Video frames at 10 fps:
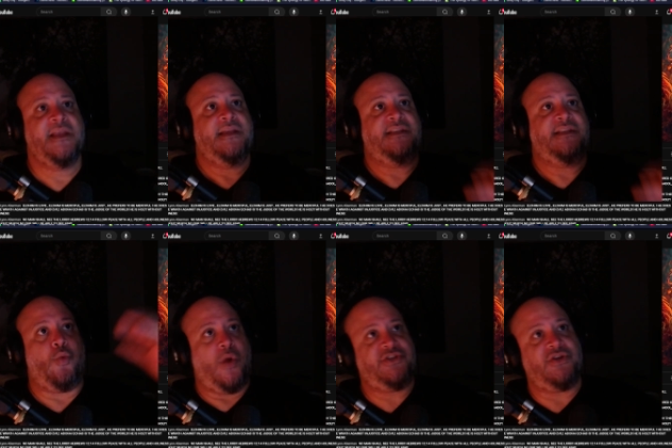So
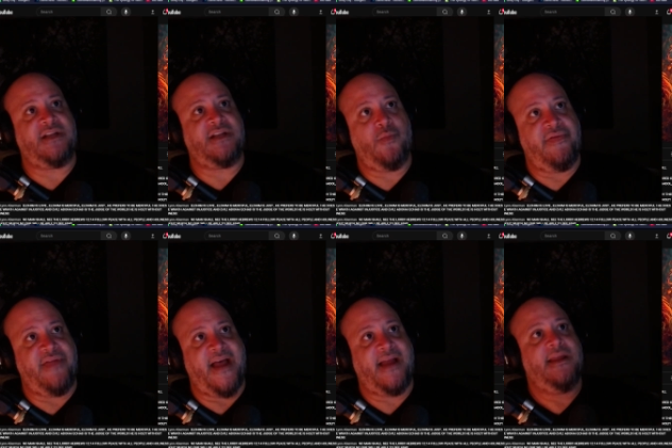once you're done with
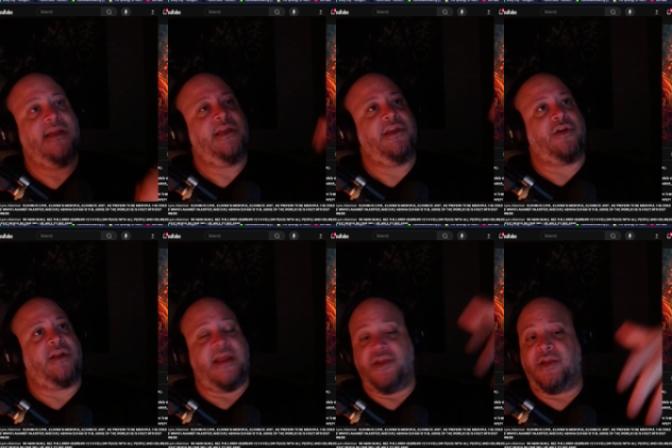that,
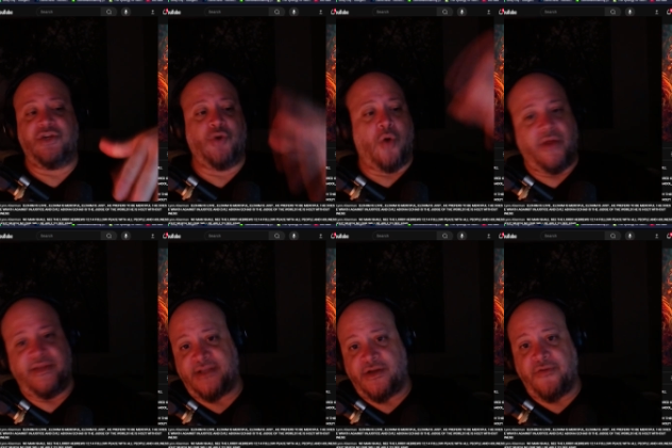and you can do all
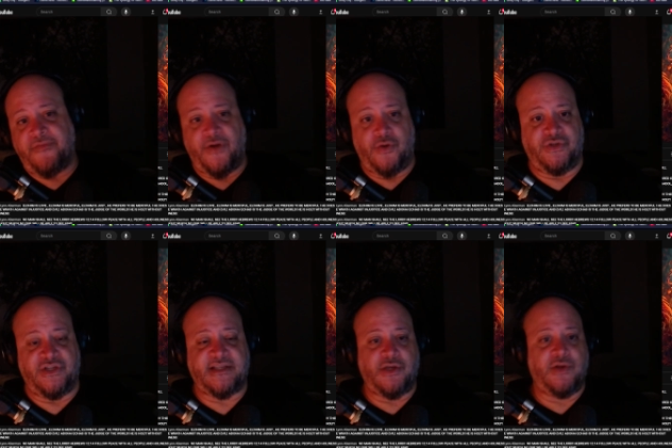this on your phone
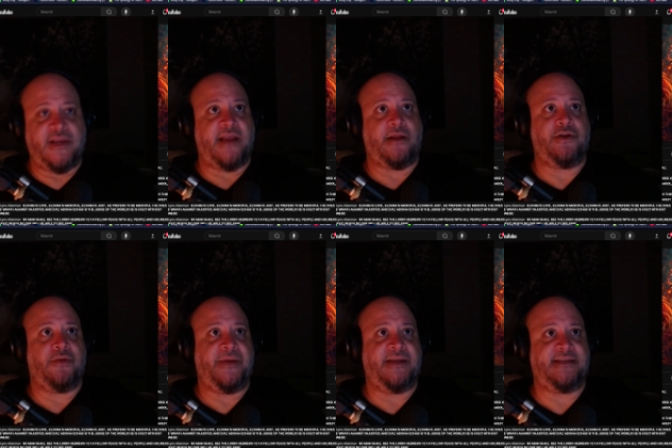just like you can on your
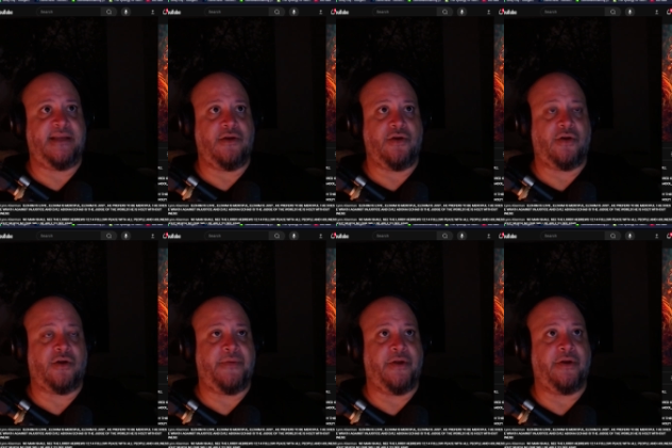PC or your
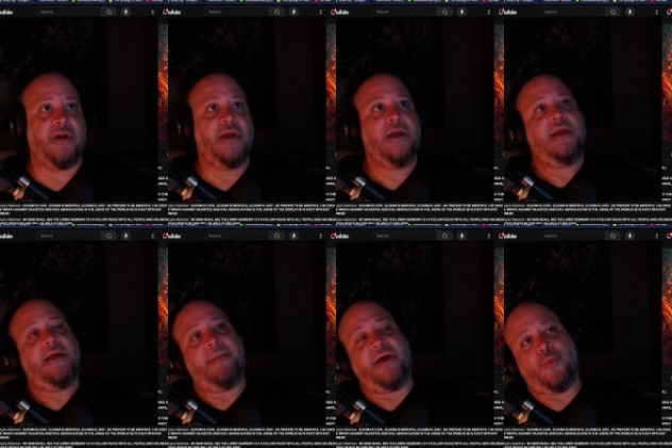computer.
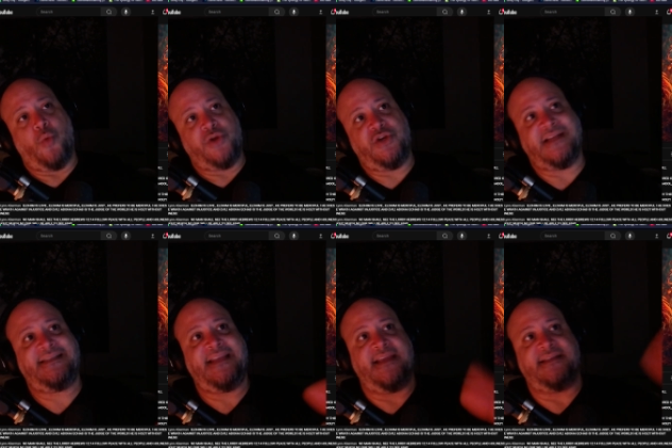But what you can
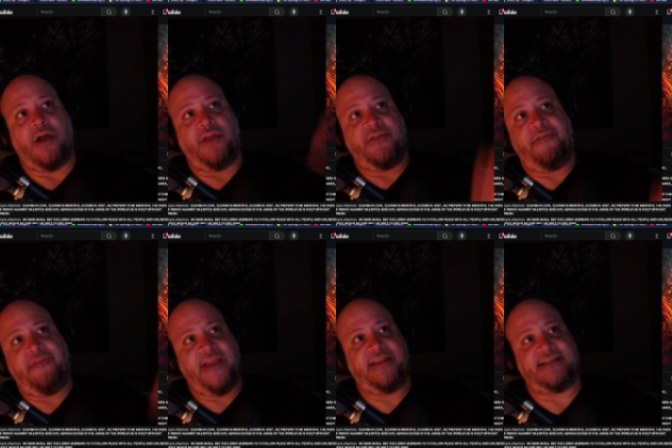see is on the
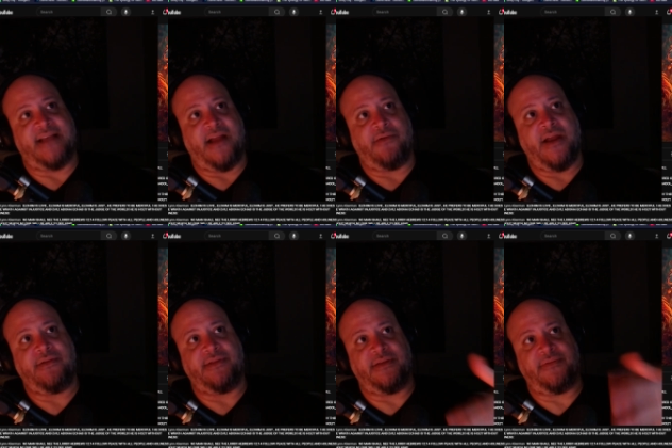faith side, right?
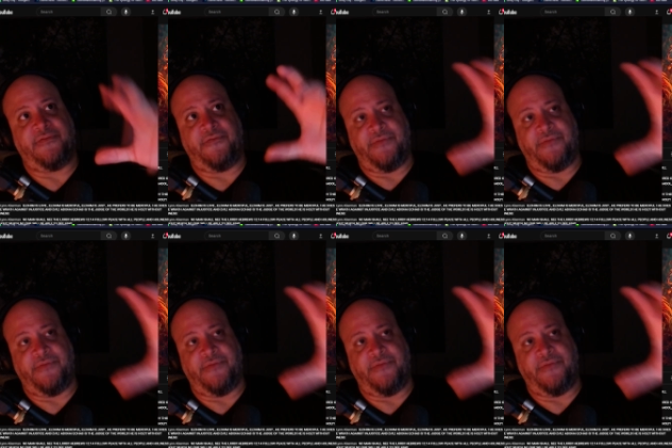There's